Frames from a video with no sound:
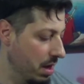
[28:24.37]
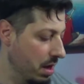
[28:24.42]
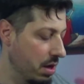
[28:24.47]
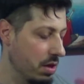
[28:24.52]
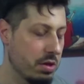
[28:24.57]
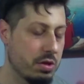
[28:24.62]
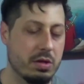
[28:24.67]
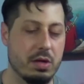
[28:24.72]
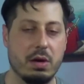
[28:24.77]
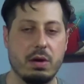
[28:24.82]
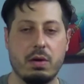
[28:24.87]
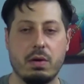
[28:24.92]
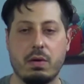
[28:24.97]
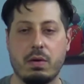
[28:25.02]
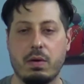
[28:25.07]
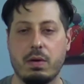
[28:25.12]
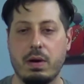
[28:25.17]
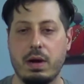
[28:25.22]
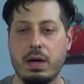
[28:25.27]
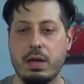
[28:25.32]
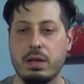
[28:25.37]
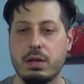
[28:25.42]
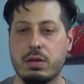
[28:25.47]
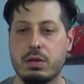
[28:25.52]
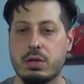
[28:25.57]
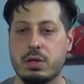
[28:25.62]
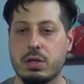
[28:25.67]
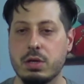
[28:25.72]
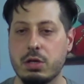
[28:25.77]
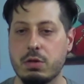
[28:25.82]
So
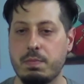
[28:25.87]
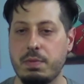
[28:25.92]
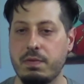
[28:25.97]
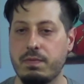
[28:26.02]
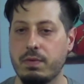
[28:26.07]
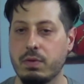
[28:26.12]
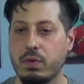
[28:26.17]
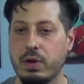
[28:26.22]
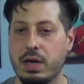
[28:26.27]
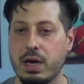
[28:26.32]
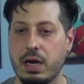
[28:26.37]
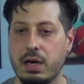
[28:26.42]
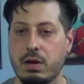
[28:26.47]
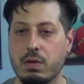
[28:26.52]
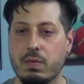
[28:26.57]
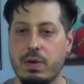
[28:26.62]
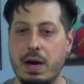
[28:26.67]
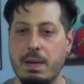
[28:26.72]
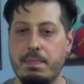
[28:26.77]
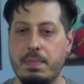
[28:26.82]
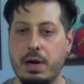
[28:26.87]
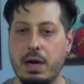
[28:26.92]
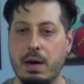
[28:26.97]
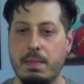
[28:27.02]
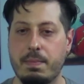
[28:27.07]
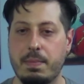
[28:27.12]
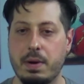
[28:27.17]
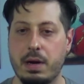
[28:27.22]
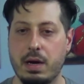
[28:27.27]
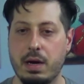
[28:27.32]
just before we kind of wrap
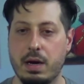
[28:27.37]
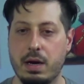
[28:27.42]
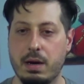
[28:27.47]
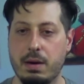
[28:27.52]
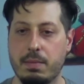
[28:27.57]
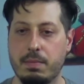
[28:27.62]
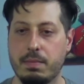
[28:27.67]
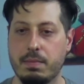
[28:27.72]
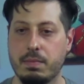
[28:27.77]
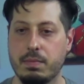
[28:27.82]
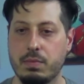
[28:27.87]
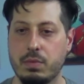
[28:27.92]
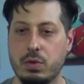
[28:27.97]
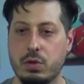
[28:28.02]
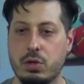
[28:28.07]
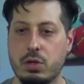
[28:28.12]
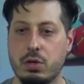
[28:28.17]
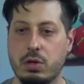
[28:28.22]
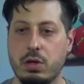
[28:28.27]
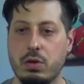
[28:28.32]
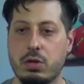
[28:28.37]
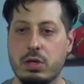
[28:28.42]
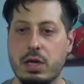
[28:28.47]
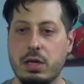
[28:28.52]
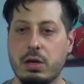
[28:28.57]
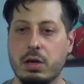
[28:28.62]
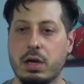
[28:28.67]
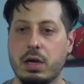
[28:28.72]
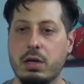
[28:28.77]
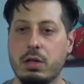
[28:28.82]
up, so you said
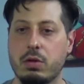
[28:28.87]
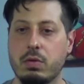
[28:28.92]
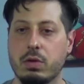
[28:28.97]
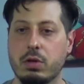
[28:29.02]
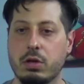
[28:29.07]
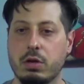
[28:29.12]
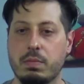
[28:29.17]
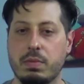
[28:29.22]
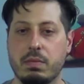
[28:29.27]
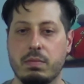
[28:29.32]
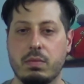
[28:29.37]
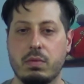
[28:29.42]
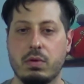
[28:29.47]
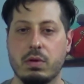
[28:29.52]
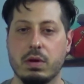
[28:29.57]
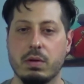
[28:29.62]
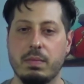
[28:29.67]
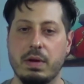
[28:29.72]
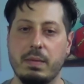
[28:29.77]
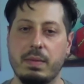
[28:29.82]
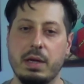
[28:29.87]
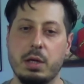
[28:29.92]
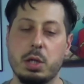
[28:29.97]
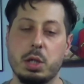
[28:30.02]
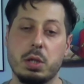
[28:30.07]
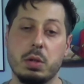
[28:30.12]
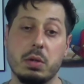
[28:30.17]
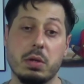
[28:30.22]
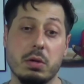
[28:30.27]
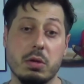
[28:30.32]
you're going to do a little bit more maybe
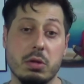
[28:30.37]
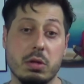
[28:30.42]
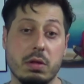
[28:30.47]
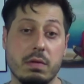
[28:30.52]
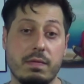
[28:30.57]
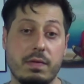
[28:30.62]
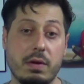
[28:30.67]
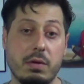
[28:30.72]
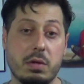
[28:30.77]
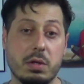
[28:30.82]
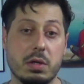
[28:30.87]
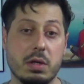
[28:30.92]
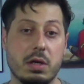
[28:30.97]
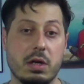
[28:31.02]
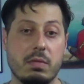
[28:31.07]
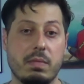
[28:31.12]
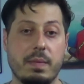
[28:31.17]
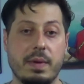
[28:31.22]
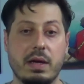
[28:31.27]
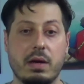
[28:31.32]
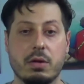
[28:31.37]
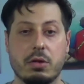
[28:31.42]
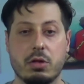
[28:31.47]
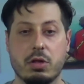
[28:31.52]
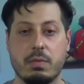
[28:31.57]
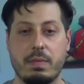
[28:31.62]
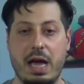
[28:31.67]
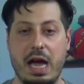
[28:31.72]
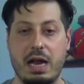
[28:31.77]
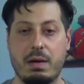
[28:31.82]
shooters in the future, maybe also
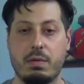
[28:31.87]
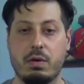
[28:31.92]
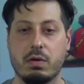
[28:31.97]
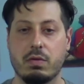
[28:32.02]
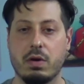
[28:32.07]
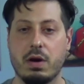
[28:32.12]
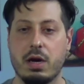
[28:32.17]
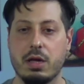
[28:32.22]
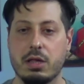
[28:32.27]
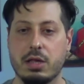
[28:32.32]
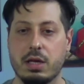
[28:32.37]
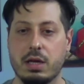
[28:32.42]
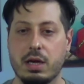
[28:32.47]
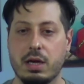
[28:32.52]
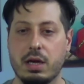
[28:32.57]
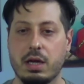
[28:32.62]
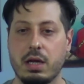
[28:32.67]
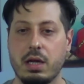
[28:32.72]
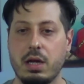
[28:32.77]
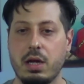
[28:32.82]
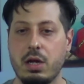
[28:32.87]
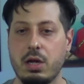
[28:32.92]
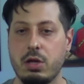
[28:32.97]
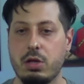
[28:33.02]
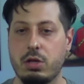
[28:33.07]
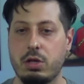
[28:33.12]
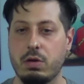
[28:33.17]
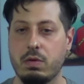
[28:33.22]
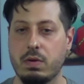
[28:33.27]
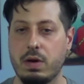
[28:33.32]
some Animal Crossing.
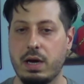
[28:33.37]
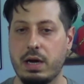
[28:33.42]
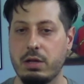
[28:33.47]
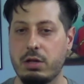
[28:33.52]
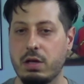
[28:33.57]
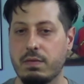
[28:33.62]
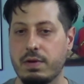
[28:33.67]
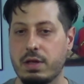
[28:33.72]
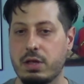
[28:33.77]
Do you have a